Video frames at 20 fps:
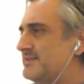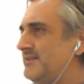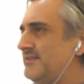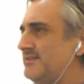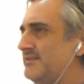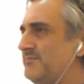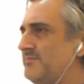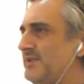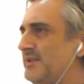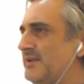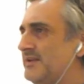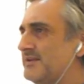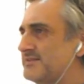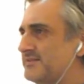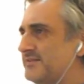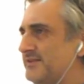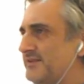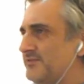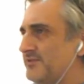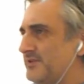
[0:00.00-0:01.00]
see the
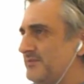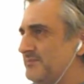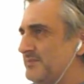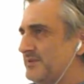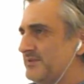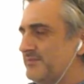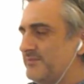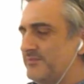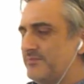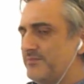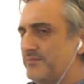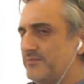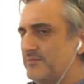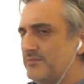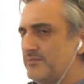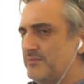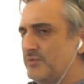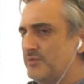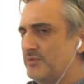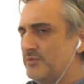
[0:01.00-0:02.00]
Miller's theorem.
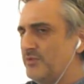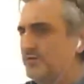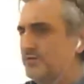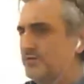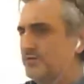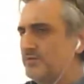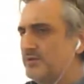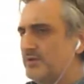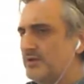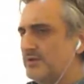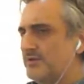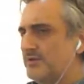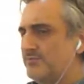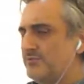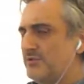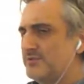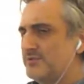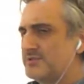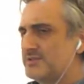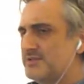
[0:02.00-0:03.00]

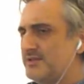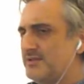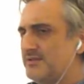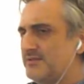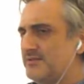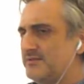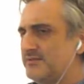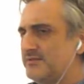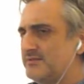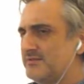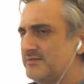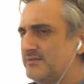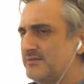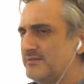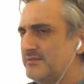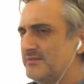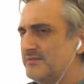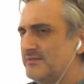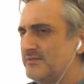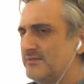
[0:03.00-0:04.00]
Have you ever seen
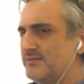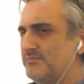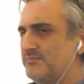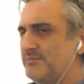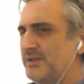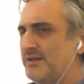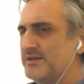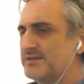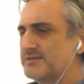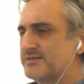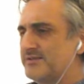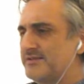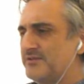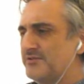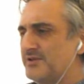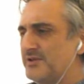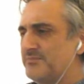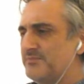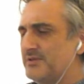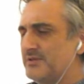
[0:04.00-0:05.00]
the
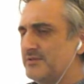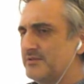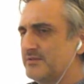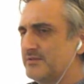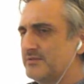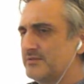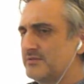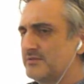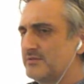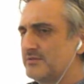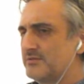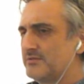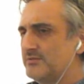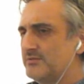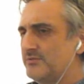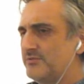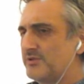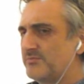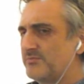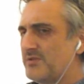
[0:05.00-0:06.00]
Miller's theorem?
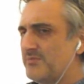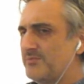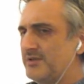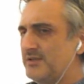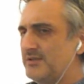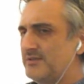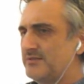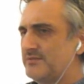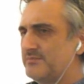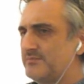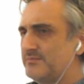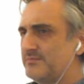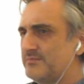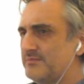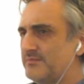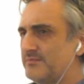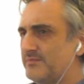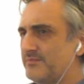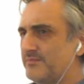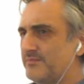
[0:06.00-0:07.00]
Do you remember it?